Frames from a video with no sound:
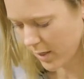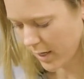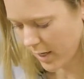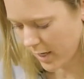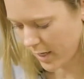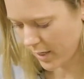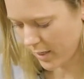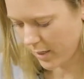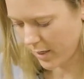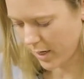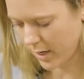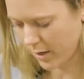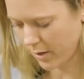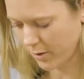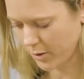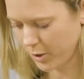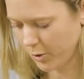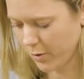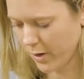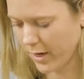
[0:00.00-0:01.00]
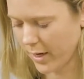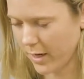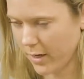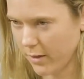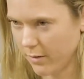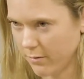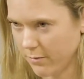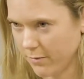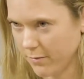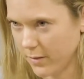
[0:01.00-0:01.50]
and now you
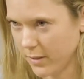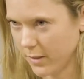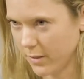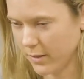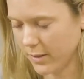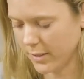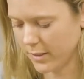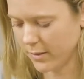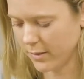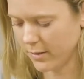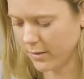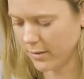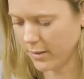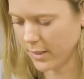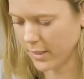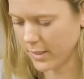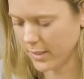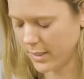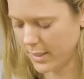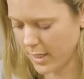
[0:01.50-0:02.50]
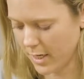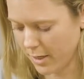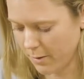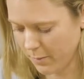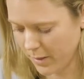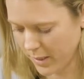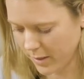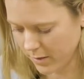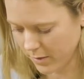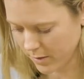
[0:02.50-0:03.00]
have a little
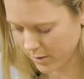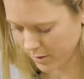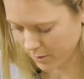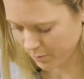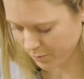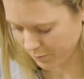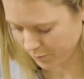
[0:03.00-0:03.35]
diamond.